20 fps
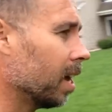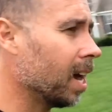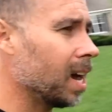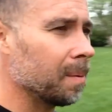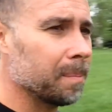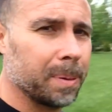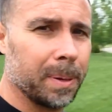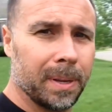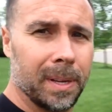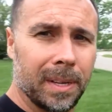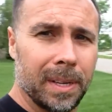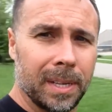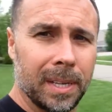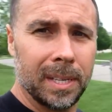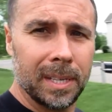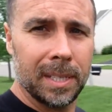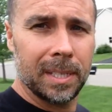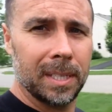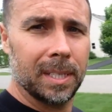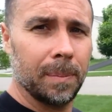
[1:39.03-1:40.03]
up.
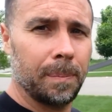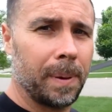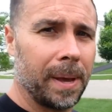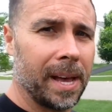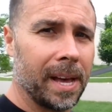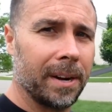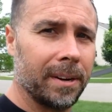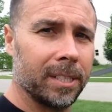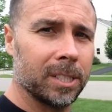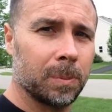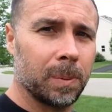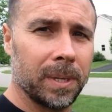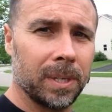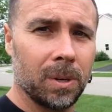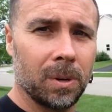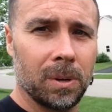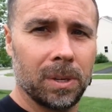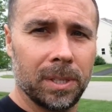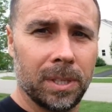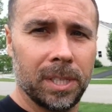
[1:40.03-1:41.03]
The pattern's
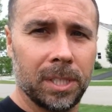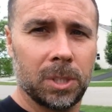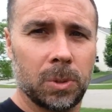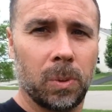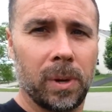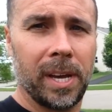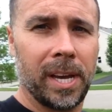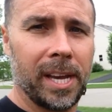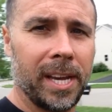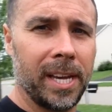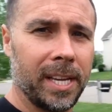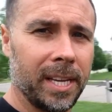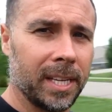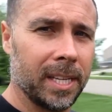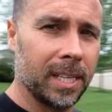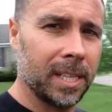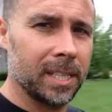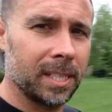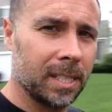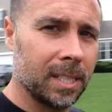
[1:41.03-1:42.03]
been going this way.
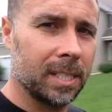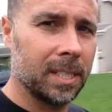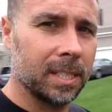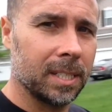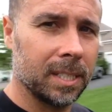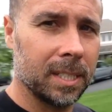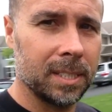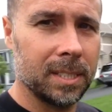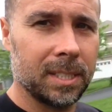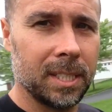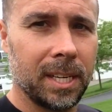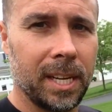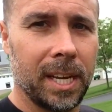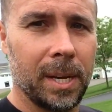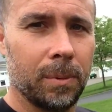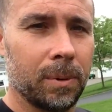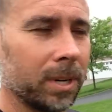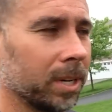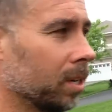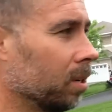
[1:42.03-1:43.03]

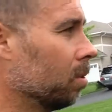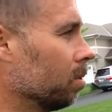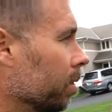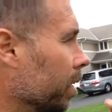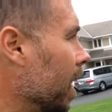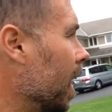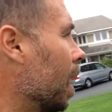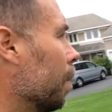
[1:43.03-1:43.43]
Today we're going to go the